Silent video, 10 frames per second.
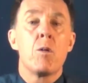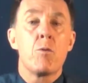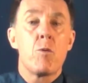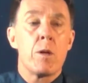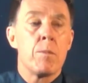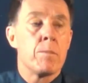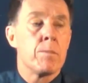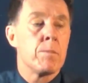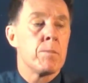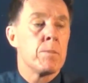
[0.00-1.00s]
3.
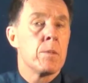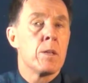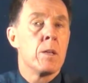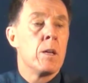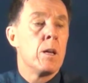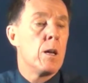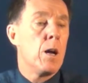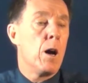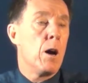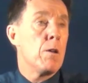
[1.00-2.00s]

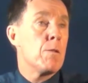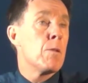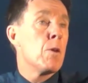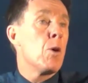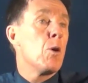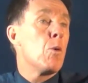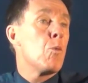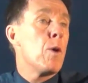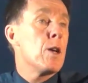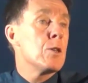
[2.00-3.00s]
I've
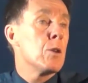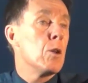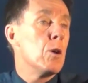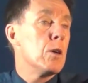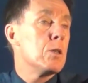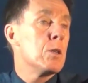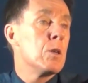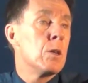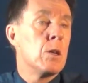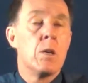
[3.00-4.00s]
rationalised
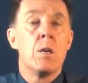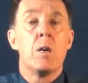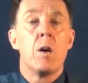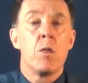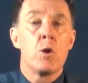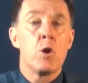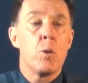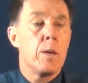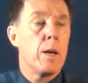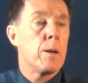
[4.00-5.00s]
the
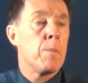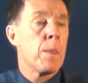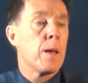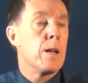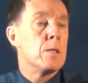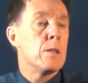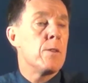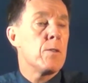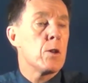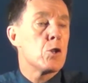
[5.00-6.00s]
denominator. Instead of
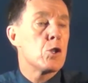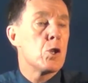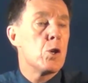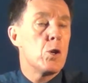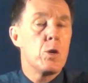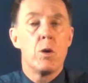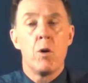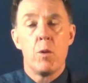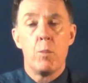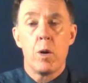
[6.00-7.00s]
having a surd
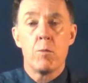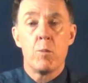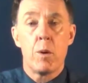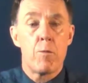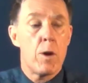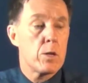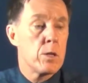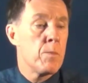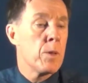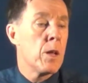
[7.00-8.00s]
on the bottom of my
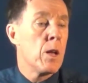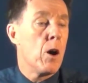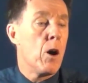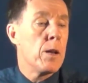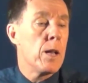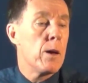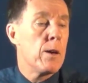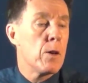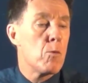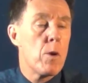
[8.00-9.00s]
fraction, I now
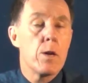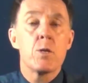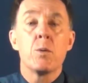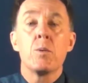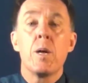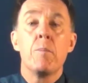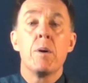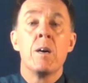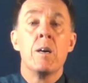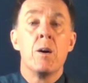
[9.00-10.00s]
have a rational
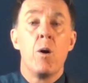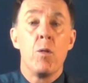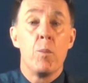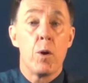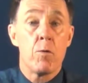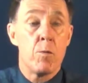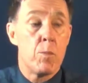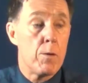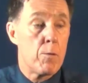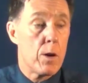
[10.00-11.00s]
number on the bottom of
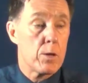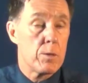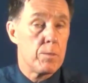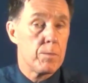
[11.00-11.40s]
my fraction.